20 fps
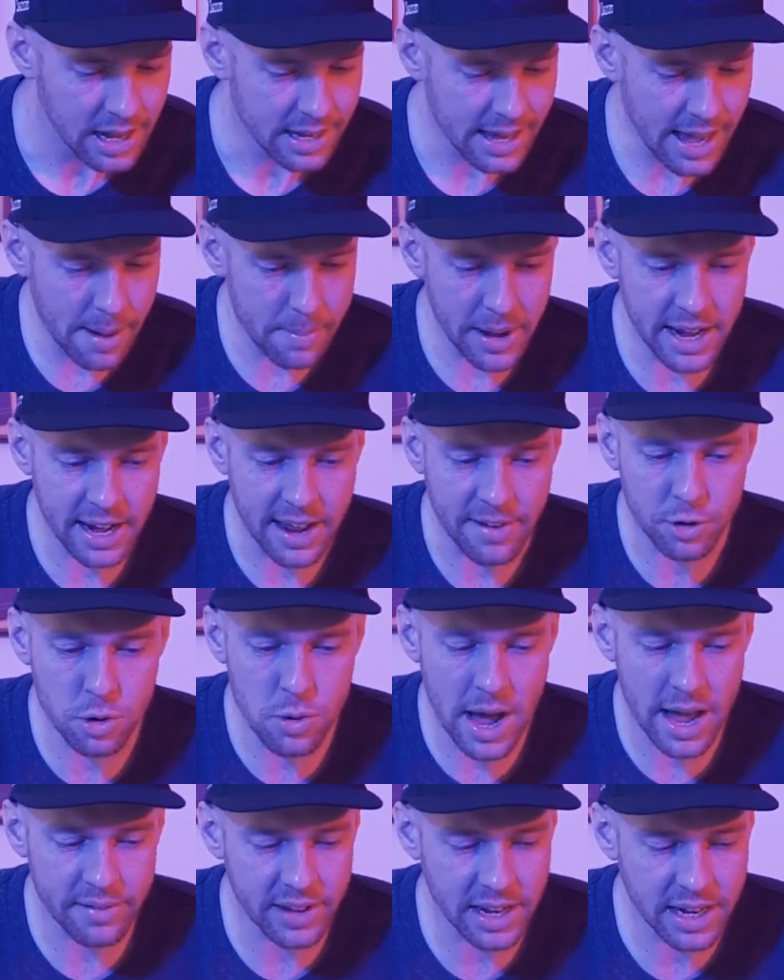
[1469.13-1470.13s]
yeah, man, if
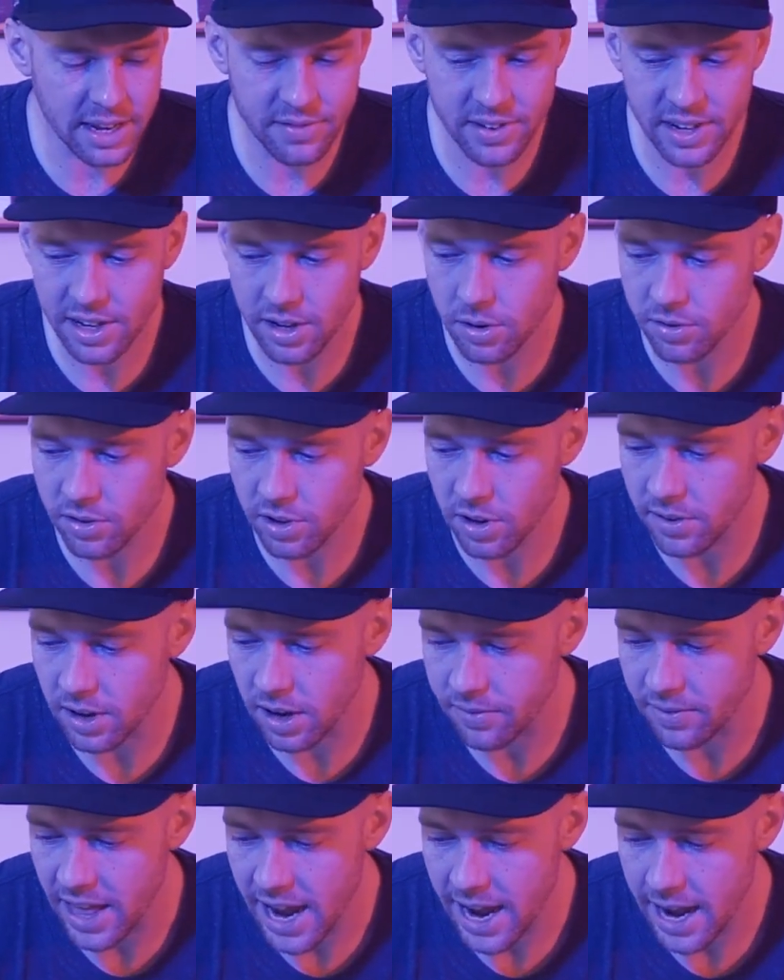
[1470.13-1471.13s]
you have any videos
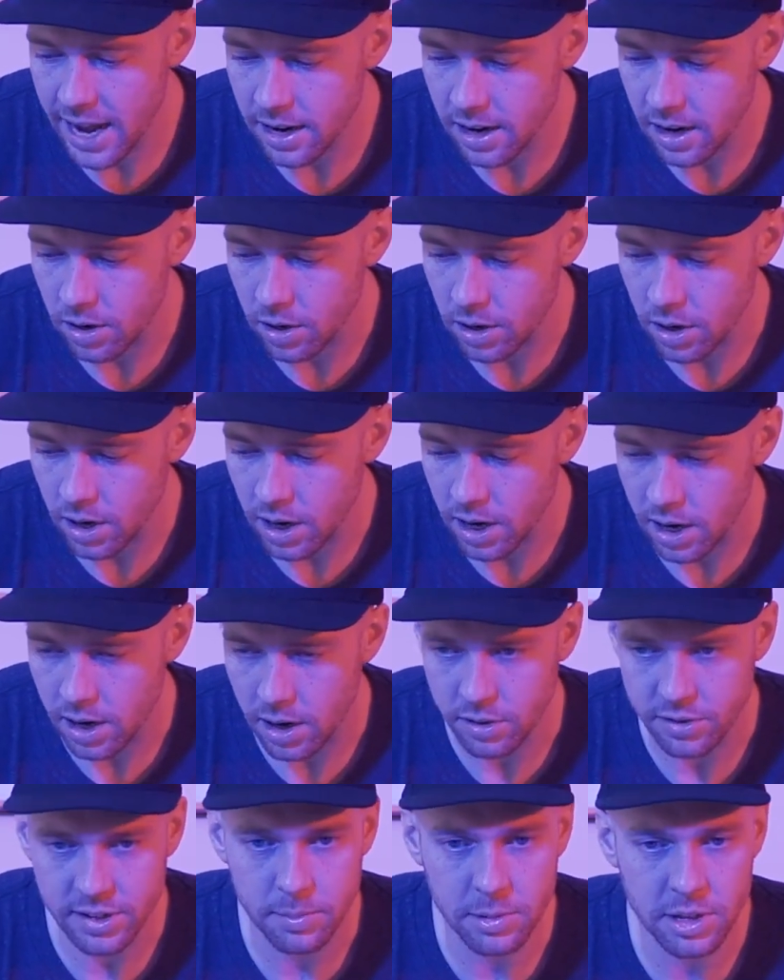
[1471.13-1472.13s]
of that
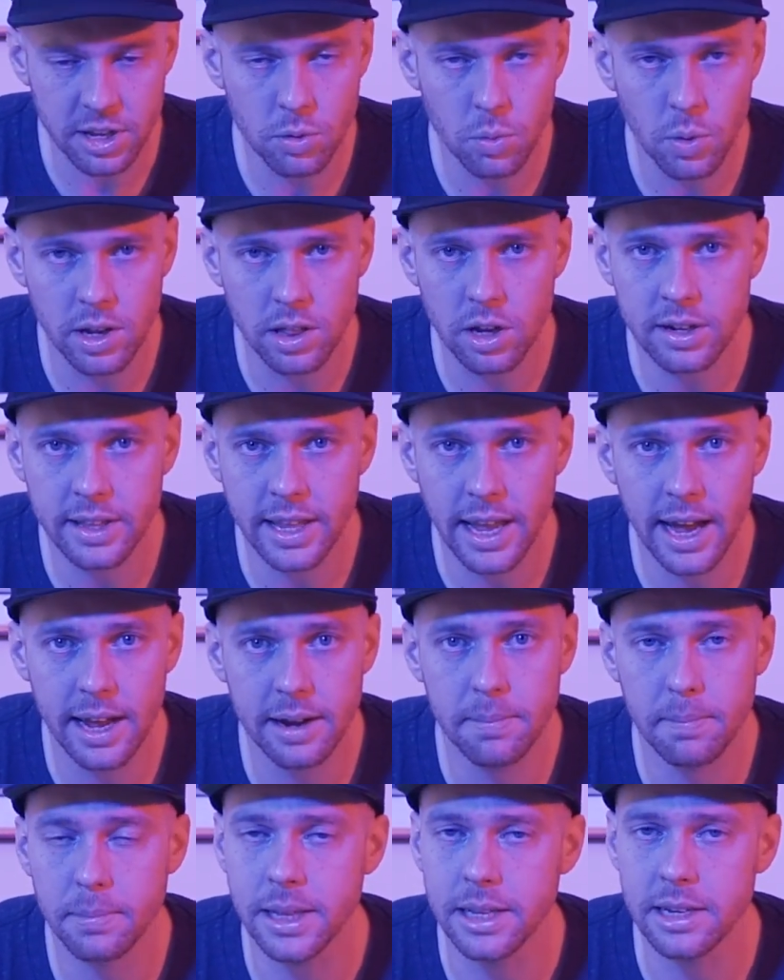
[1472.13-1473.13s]
or something that you want looked
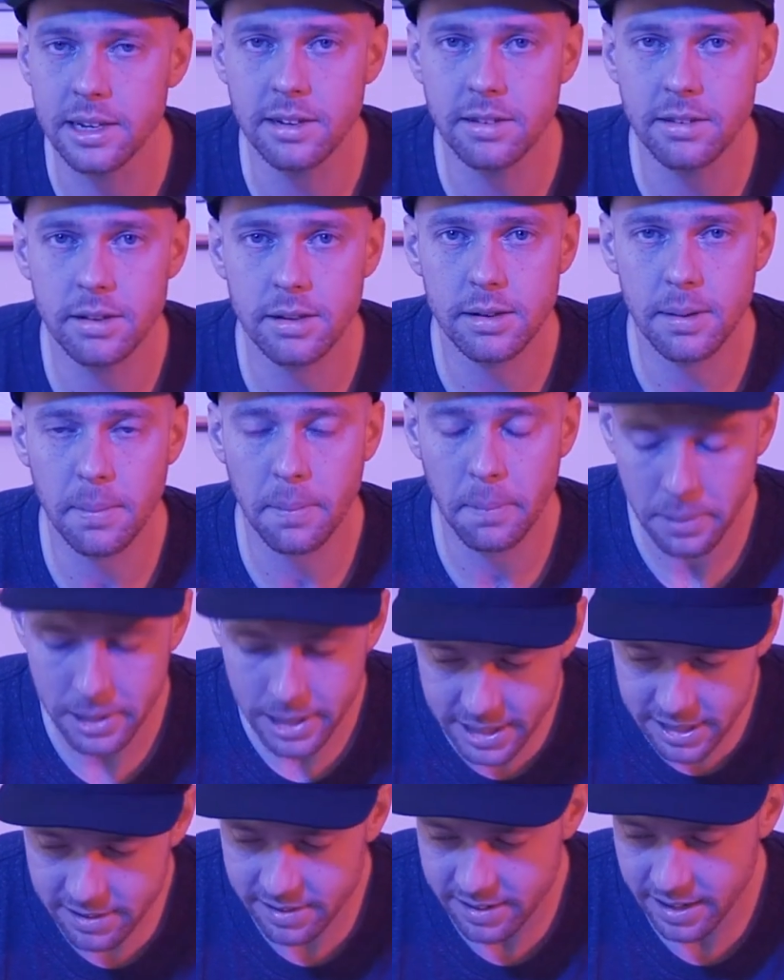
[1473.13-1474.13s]
at, please
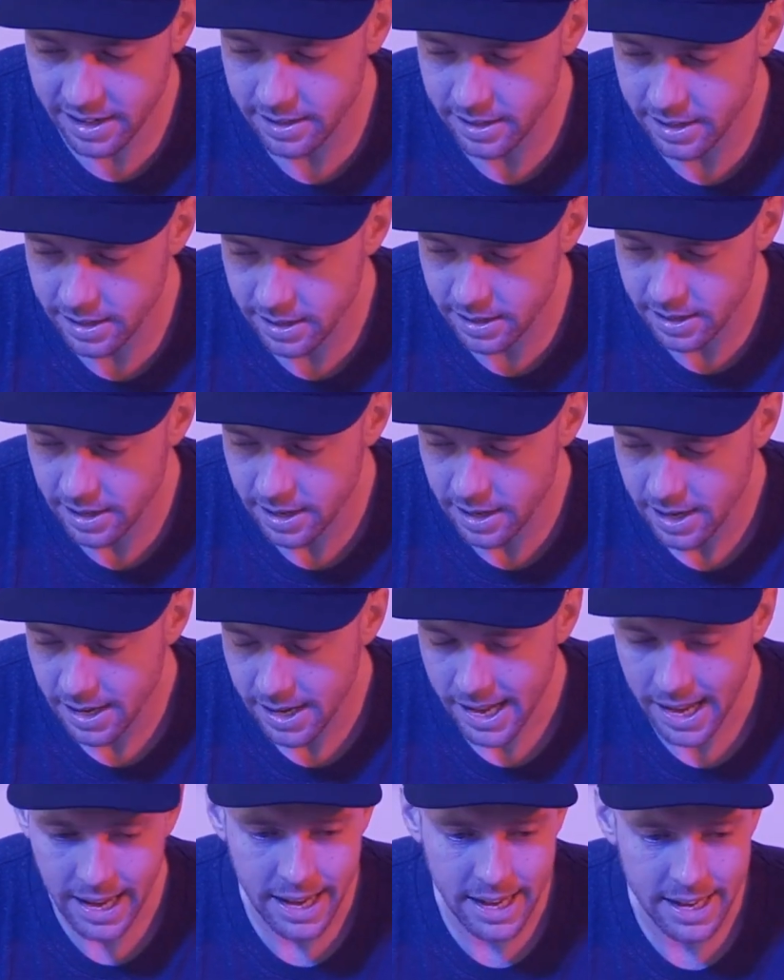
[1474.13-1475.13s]
send it in,
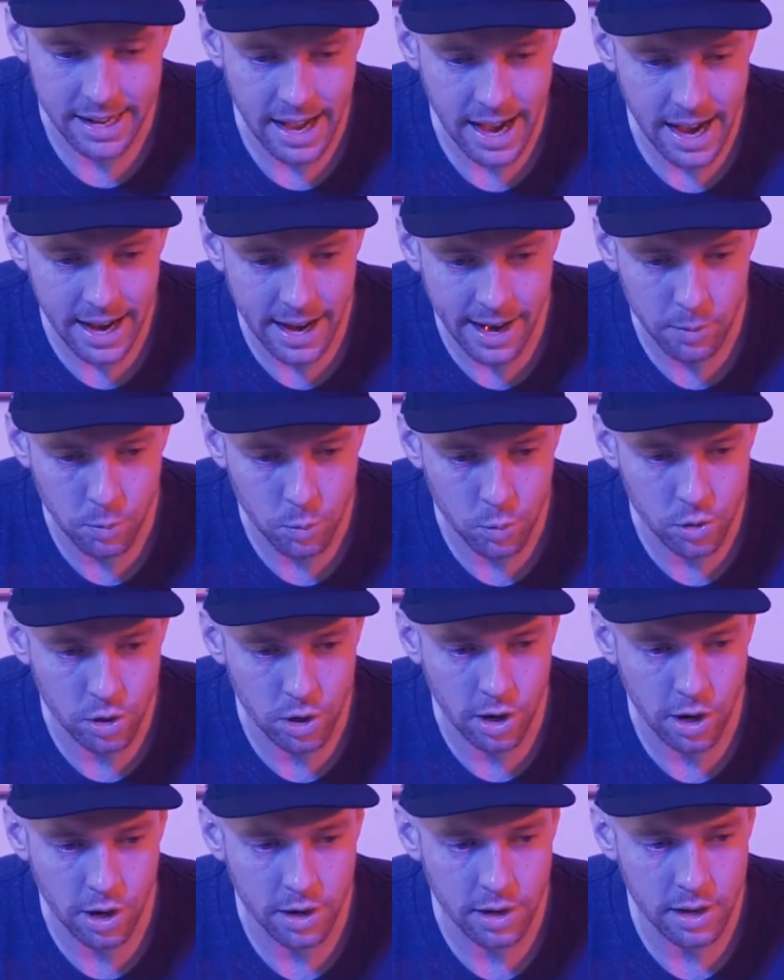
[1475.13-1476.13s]
and I
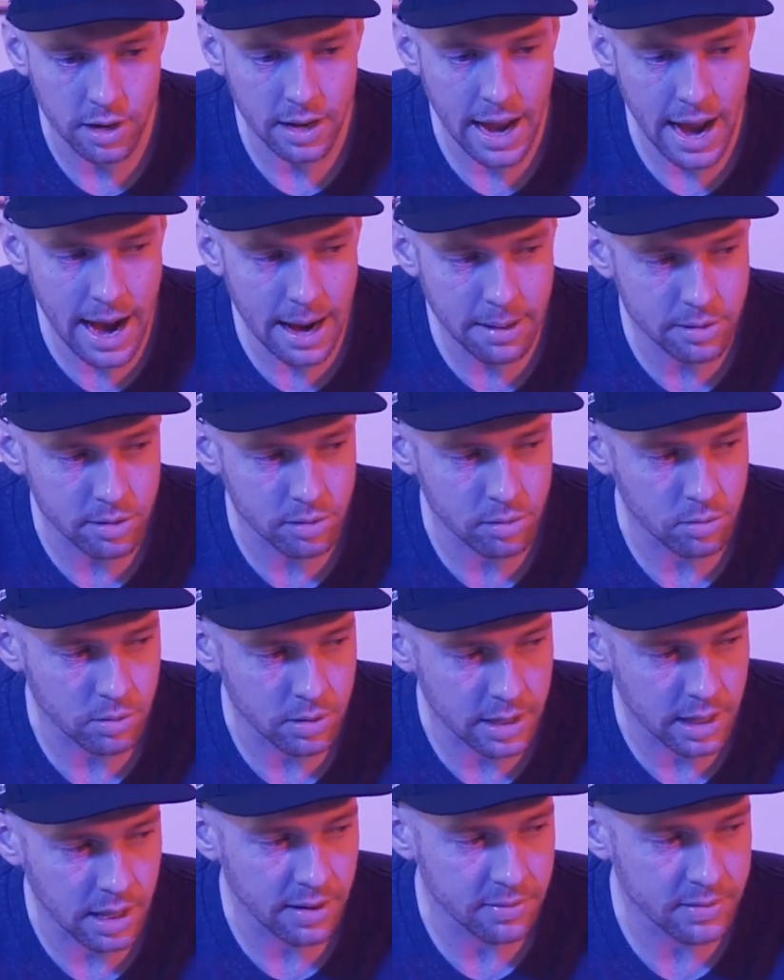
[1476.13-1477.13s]
would
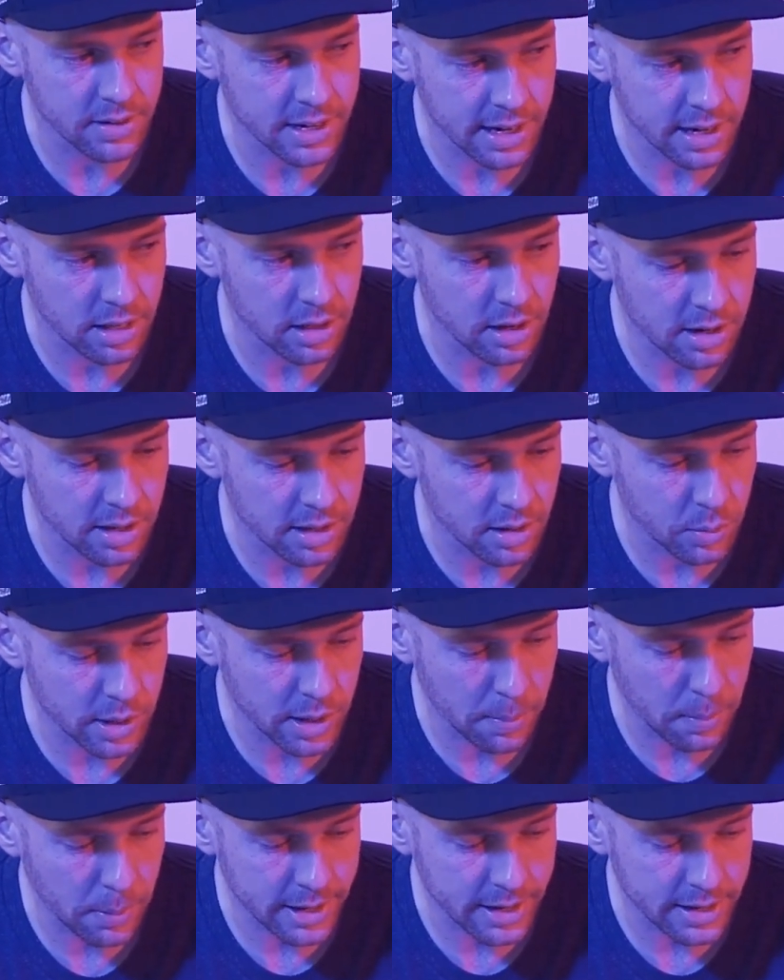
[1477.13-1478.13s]
absolutely love to take a look, and then
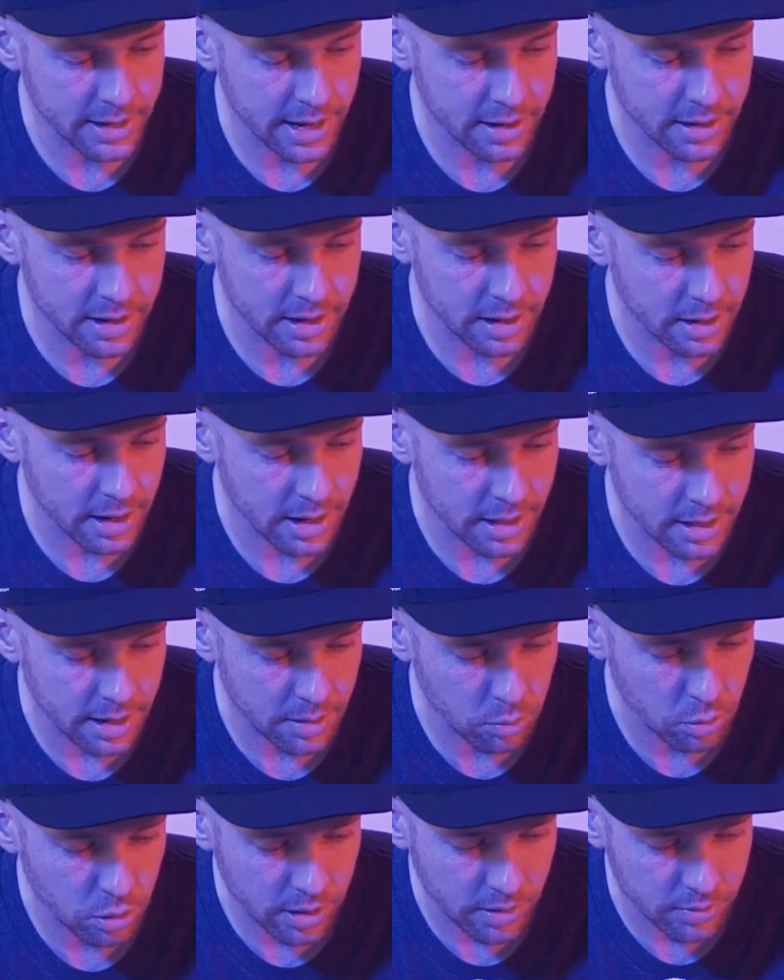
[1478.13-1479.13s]
we could break it down here, and
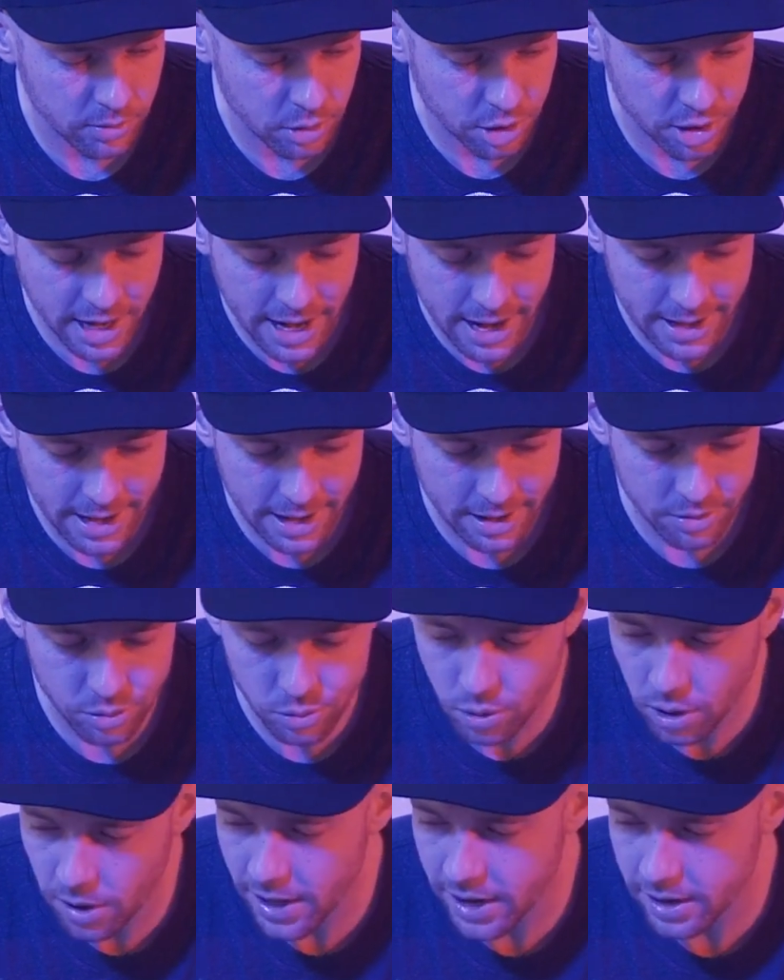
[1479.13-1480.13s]
then we'll give you a shout out
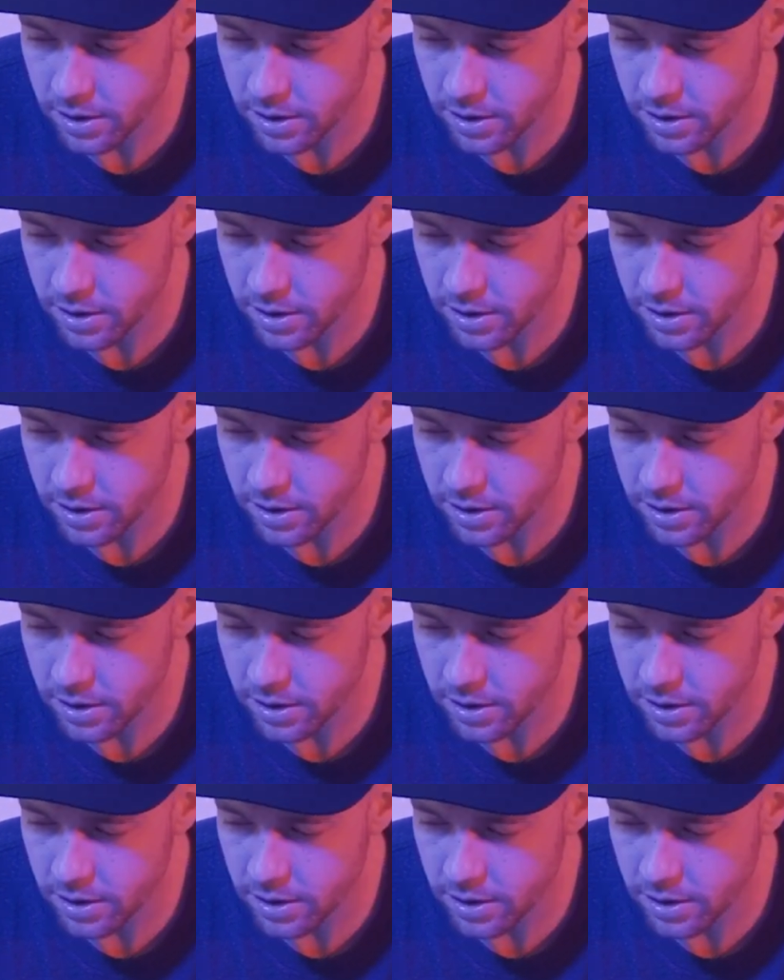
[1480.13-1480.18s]
and do all